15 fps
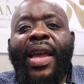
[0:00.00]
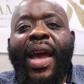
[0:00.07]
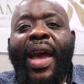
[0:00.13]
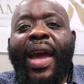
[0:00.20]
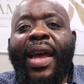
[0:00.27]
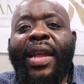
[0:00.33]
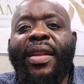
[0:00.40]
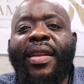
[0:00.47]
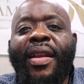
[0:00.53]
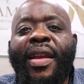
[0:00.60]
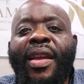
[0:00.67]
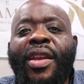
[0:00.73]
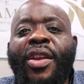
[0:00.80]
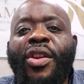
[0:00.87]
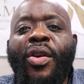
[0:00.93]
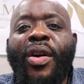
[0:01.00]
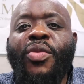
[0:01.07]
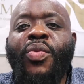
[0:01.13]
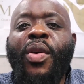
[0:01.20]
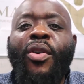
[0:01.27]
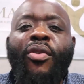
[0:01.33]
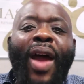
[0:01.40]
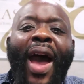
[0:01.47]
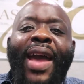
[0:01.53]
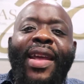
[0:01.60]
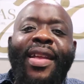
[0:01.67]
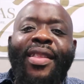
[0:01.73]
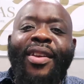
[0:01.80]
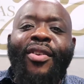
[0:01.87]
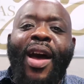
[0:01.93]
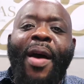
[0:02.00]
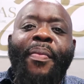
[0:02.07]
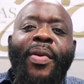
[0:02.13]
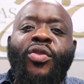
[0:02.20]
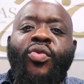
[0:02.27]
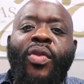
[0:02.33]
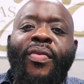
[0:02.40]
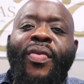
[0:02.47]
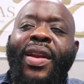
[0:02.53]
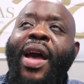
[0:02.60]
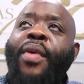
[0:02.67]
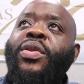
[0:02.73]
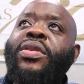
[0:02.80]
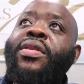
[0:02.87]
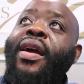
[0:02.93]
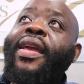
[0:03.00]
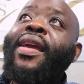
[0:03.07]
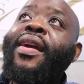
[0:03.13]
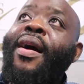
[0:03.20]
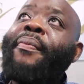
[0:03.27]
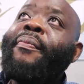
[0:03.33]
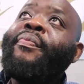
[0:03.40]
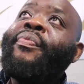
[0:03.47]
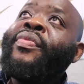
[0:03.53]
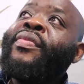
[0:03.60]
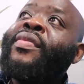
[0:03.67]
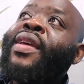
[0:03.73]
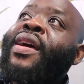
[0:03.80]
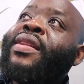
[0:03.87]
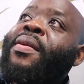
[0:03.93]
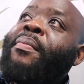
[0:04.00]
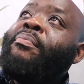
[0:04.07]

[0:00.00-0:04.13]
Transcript: And, as we were riding the Rapids River and I was looking up at the